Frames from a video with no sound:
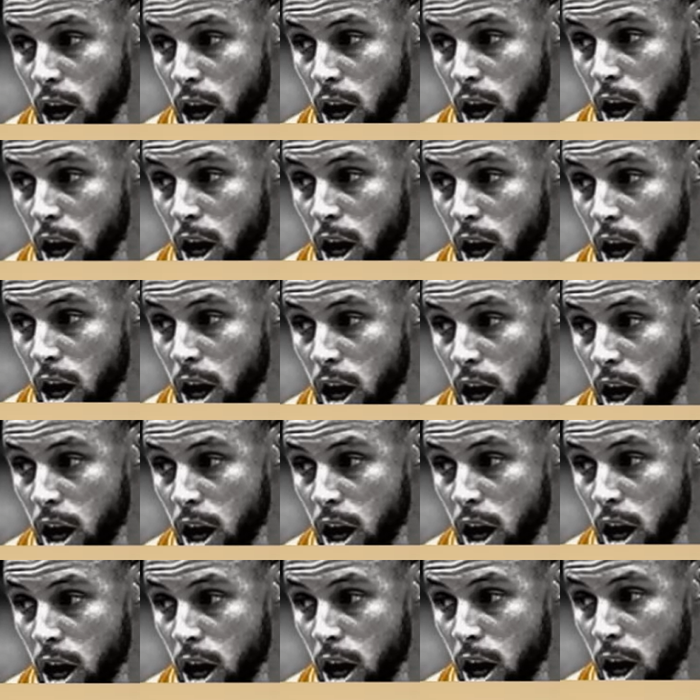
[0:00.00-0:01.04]

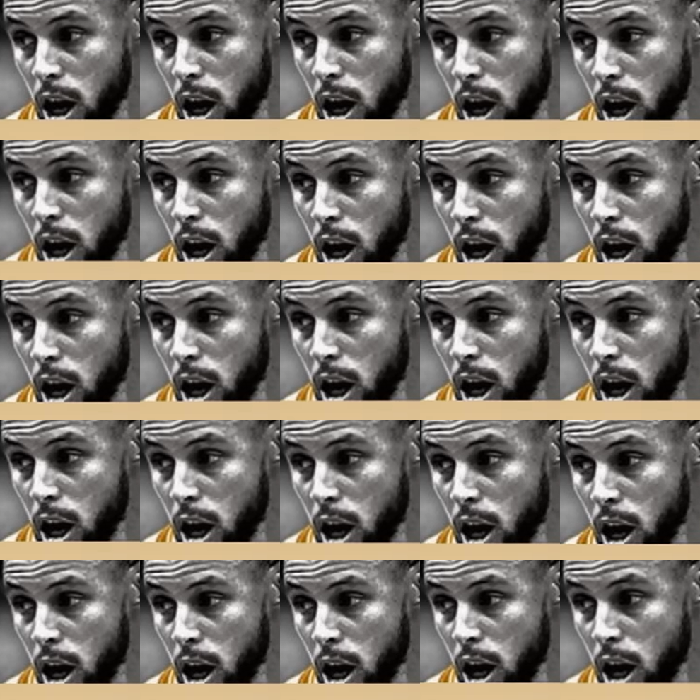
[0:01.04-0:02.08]

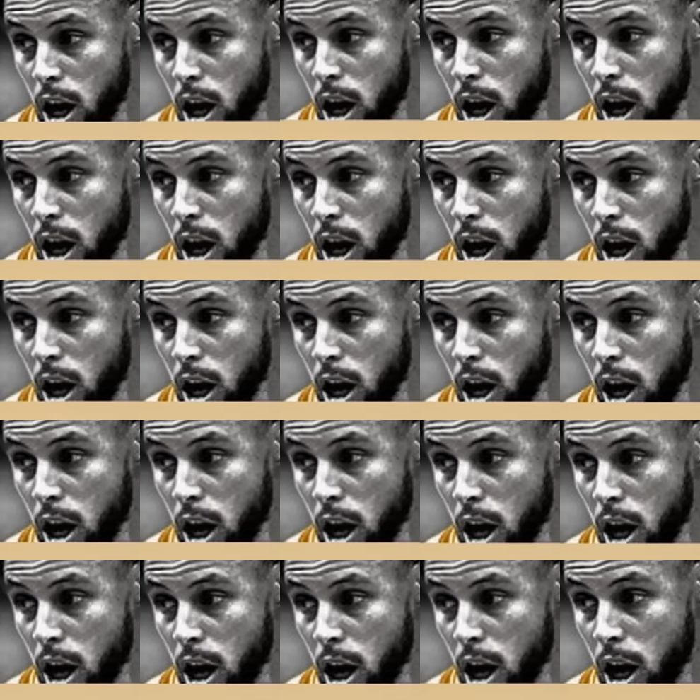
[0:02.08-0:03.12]

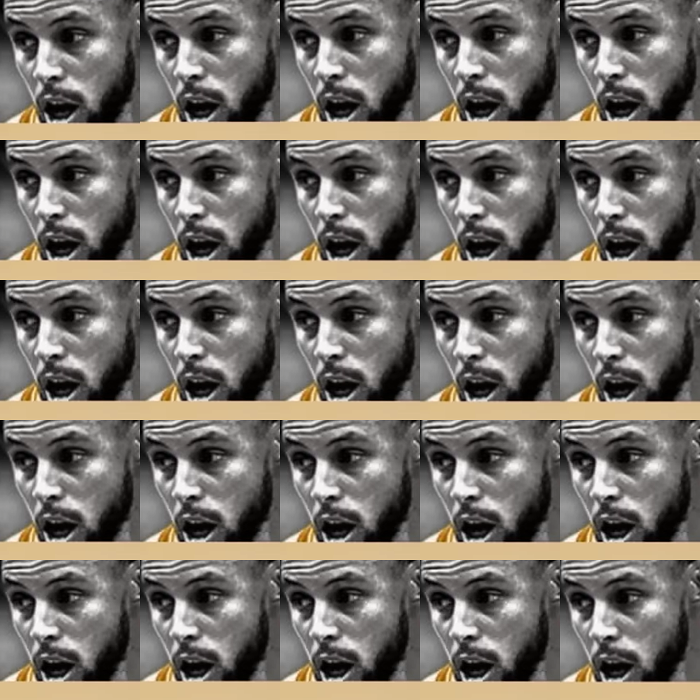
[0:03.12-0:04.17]

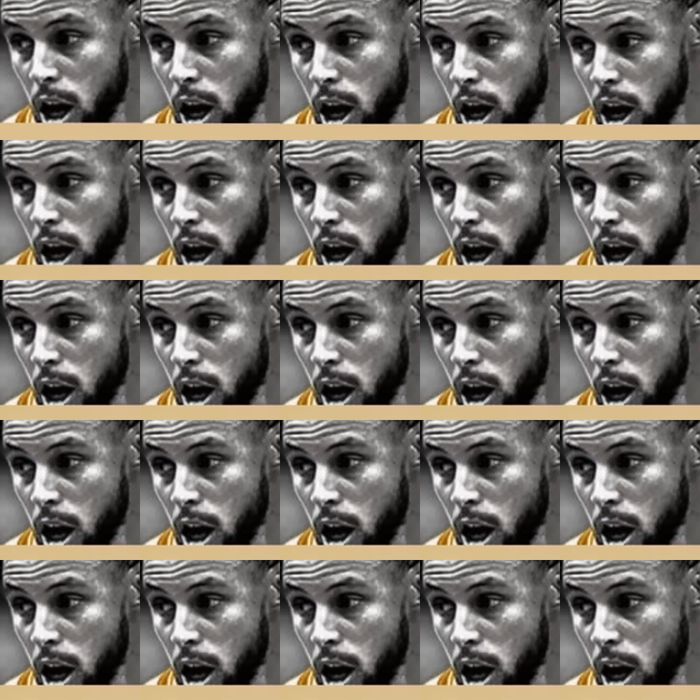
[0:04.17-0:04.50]
No words are spoken by the person on screen.